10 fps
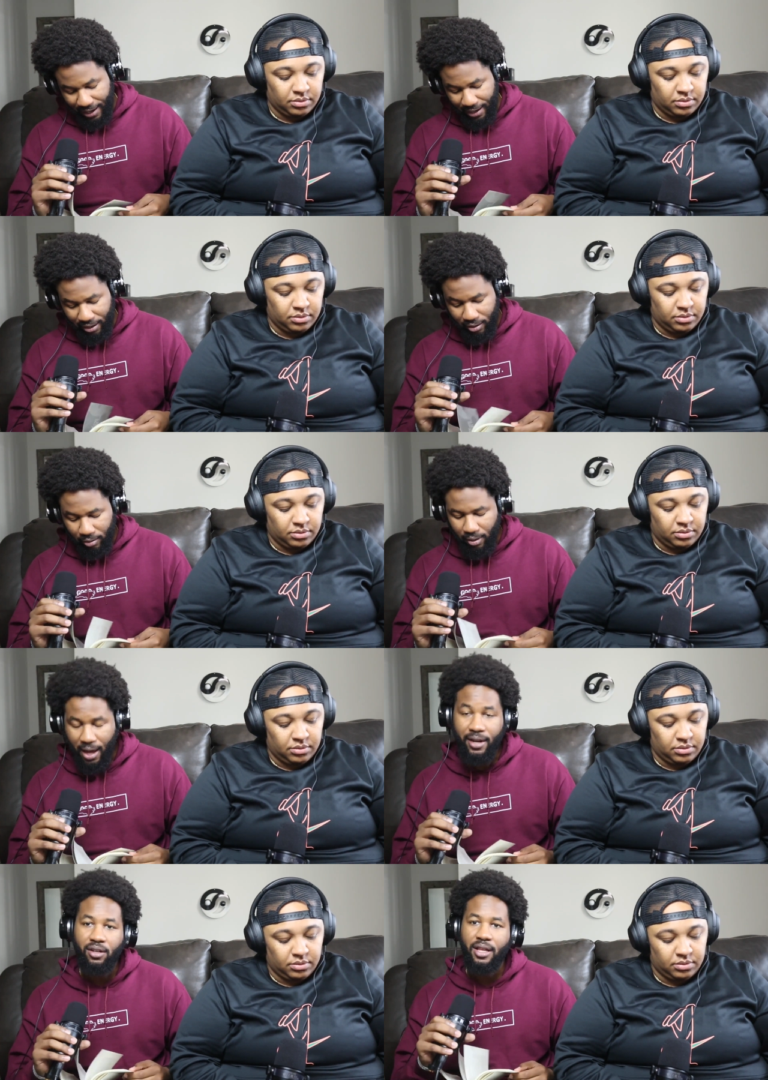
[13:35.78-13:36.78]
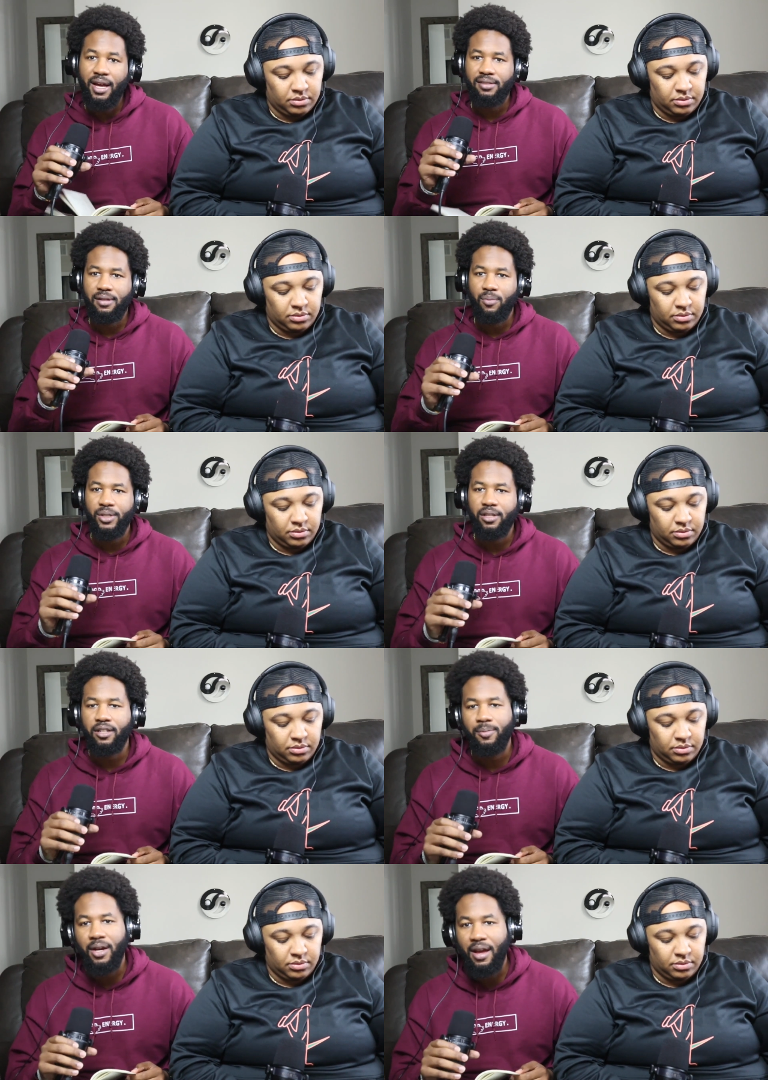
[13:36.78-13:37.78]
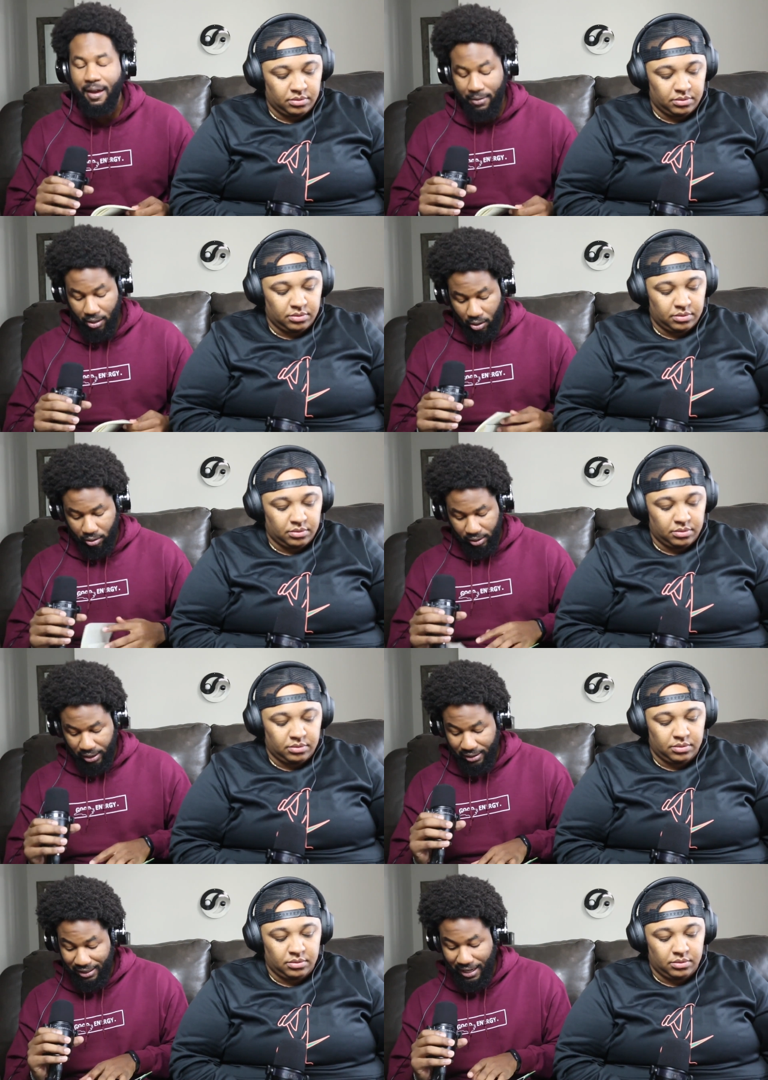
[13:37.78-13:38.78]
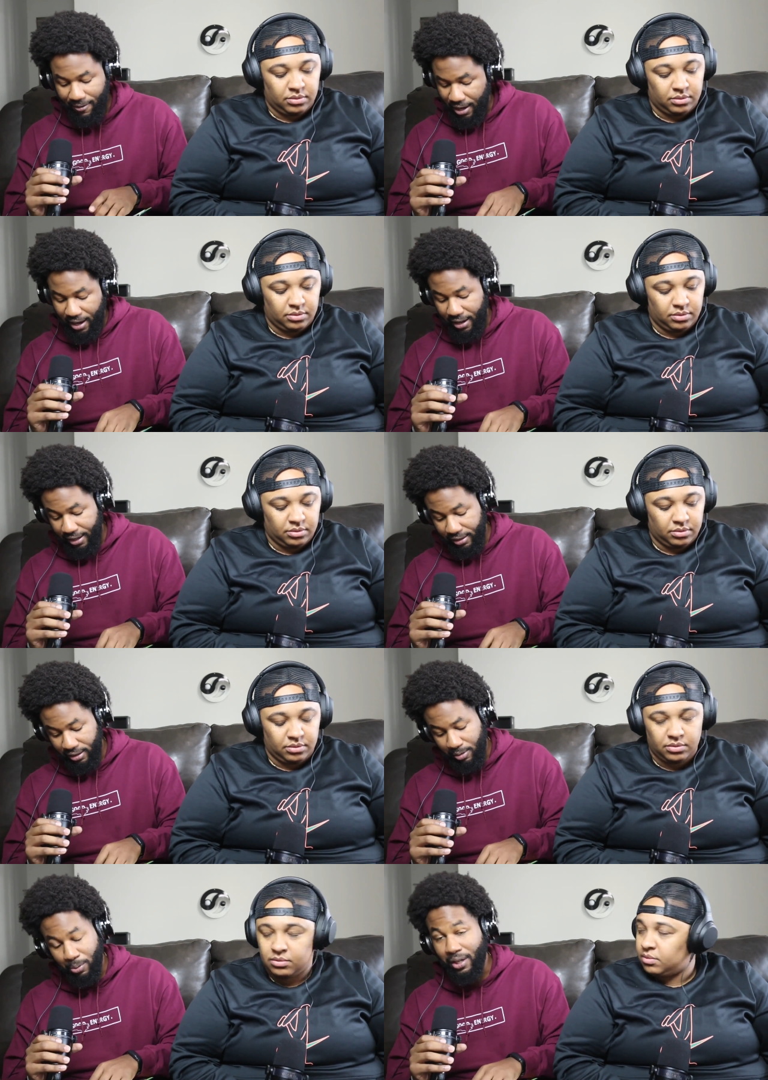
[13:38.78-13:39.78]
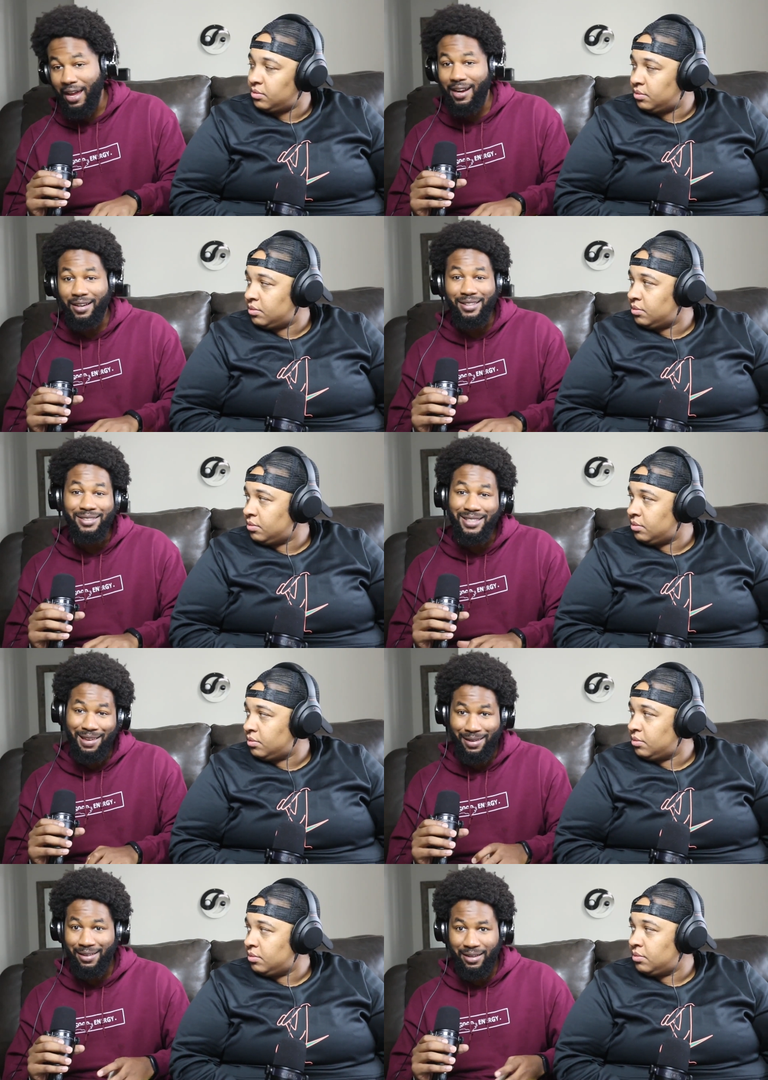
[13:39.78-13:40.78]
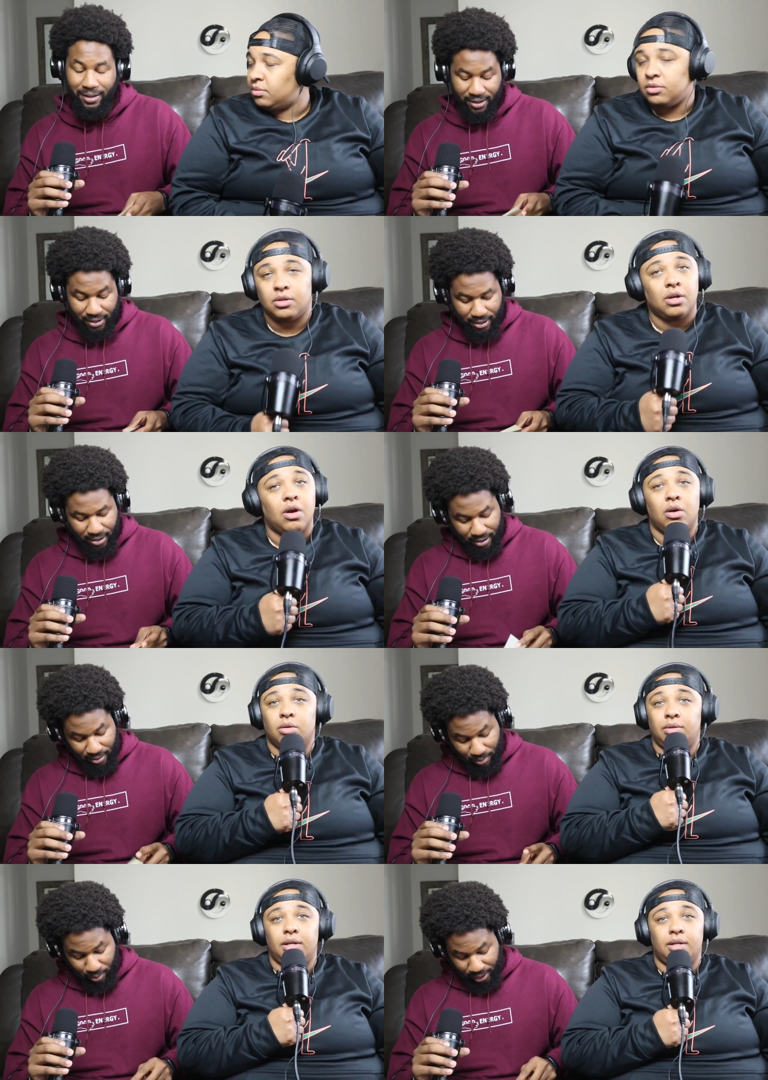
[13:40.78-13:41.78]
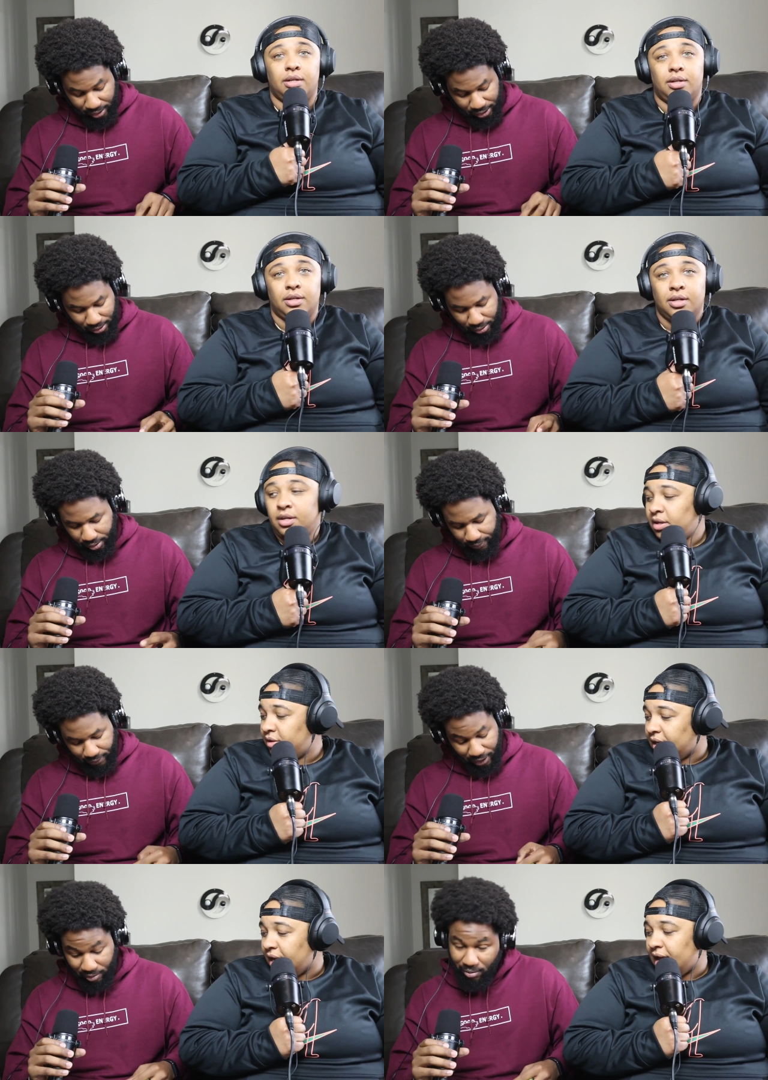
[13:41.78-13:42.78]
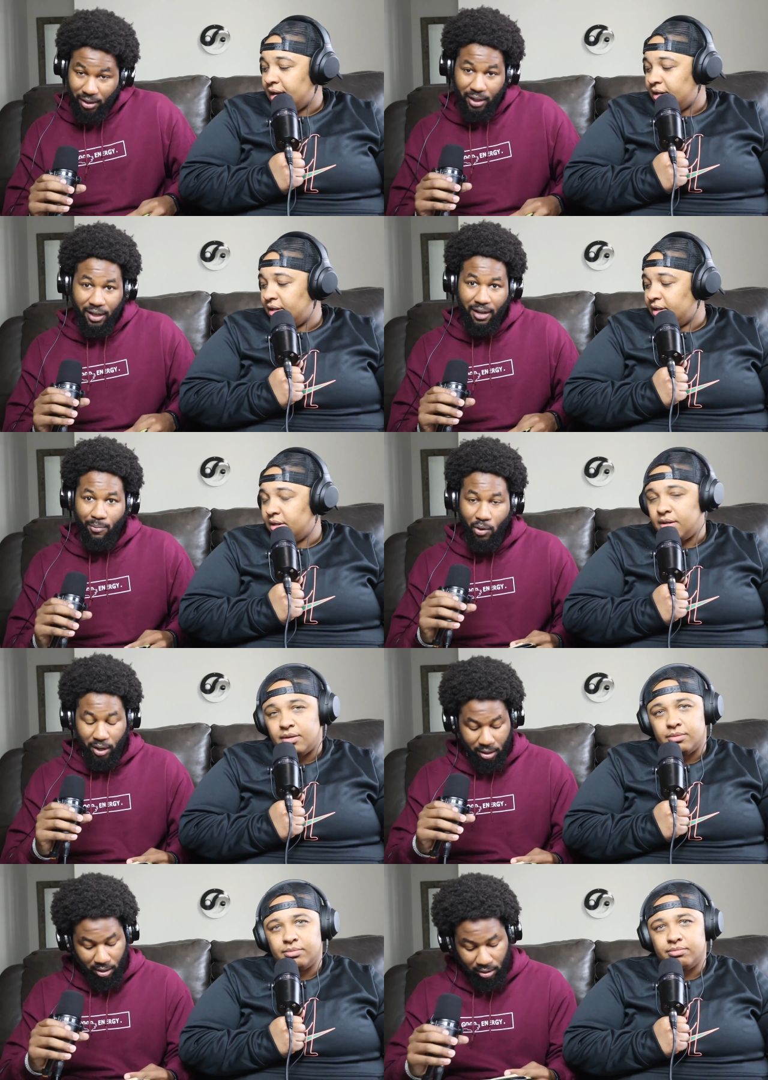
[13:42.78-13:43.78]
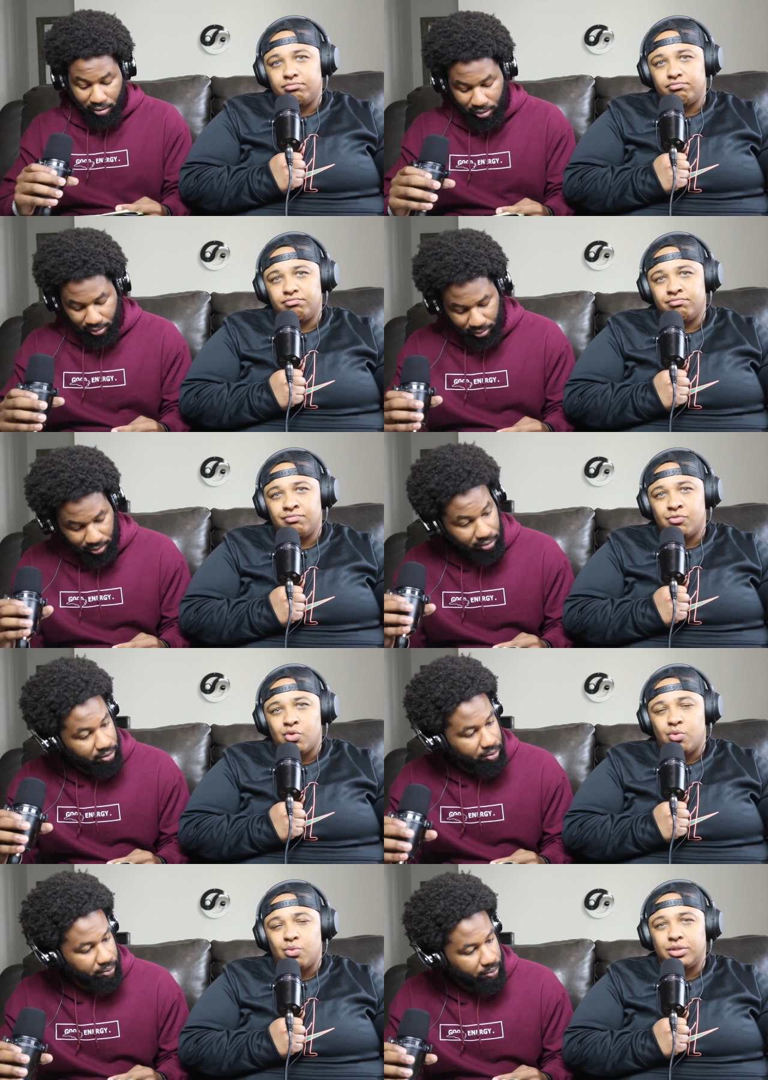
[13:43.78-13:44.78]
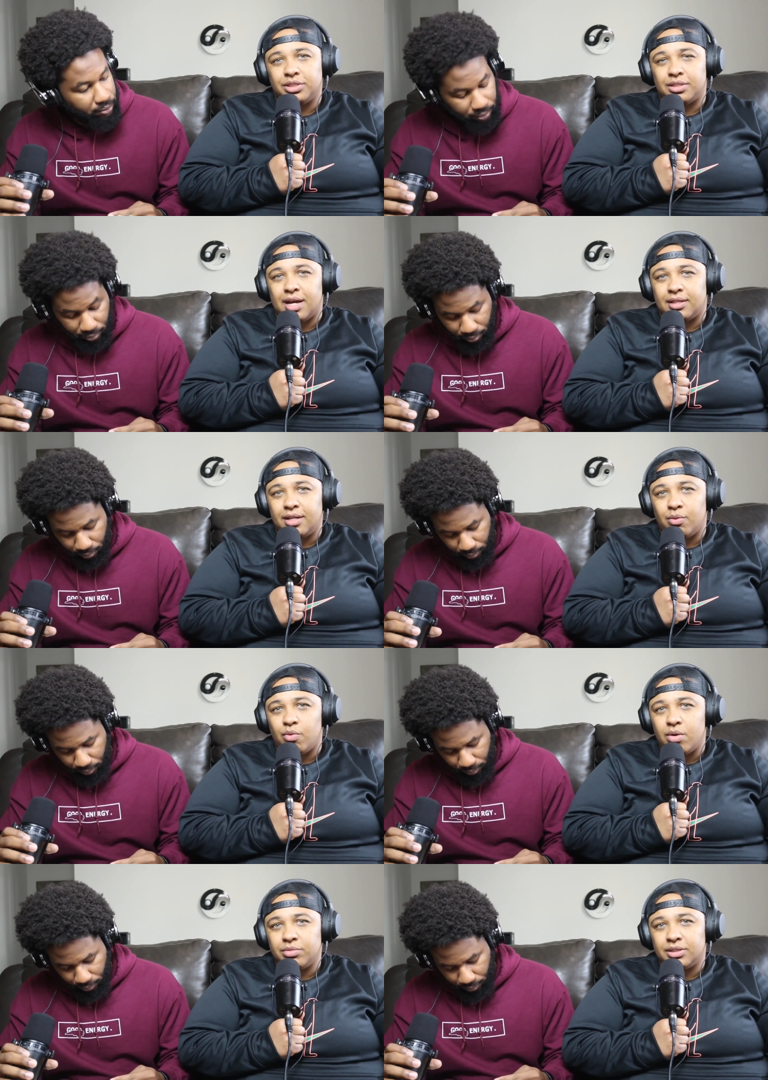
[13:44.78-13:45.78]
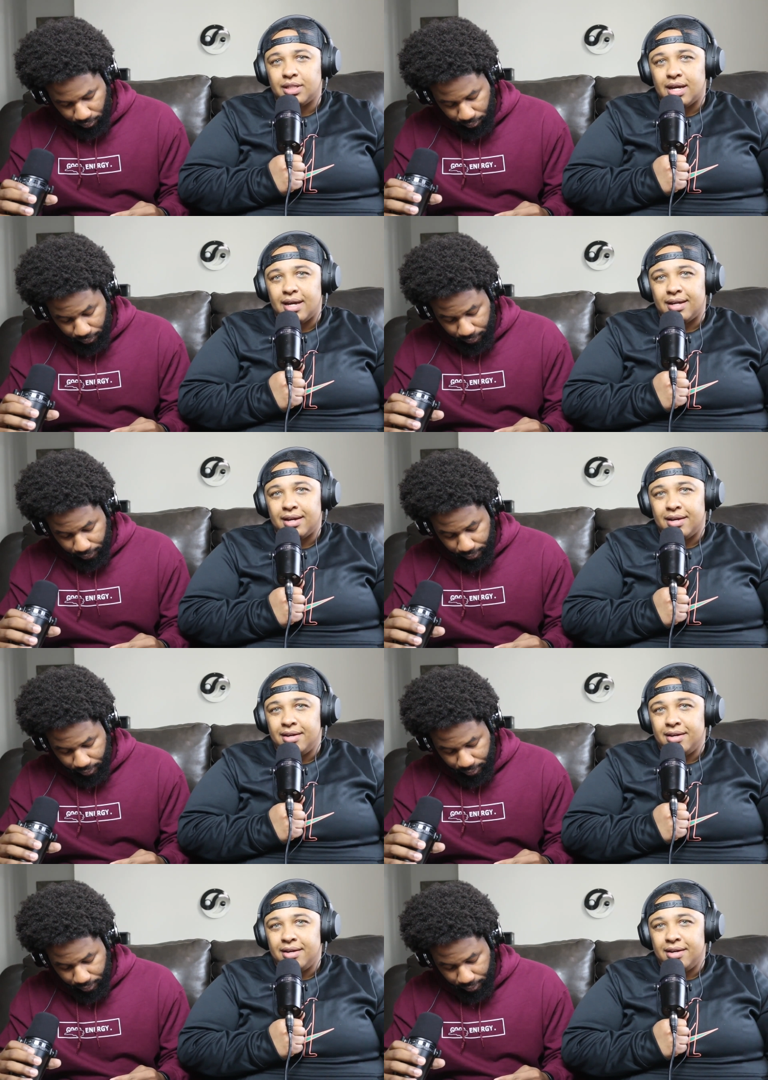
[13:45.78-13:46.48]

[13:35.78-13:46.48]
Speaker 1: how, I know last time we talked about having goals in seven areas. This book had it in ten. Oh,
Speaker 2: yeah. Which they is, added again, um, more goals. Which I think one was like